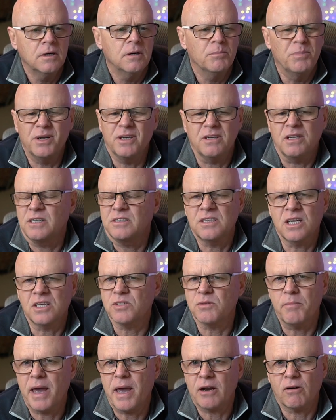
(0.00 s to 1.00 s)
But it
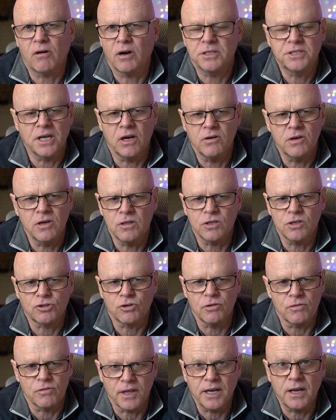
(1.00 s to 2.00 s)
doesn't matter. I tell you the
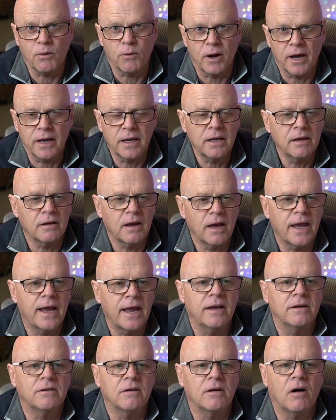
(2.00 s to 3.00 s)
truth anyway,
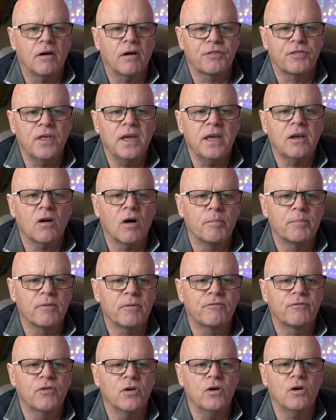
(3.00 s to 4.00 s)
and I think I
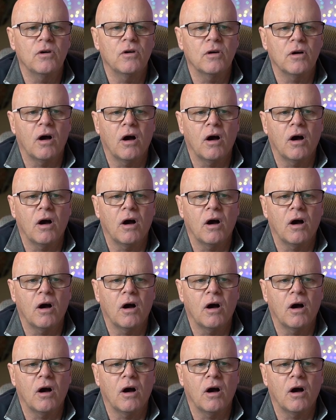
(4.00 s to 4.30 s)
prefer.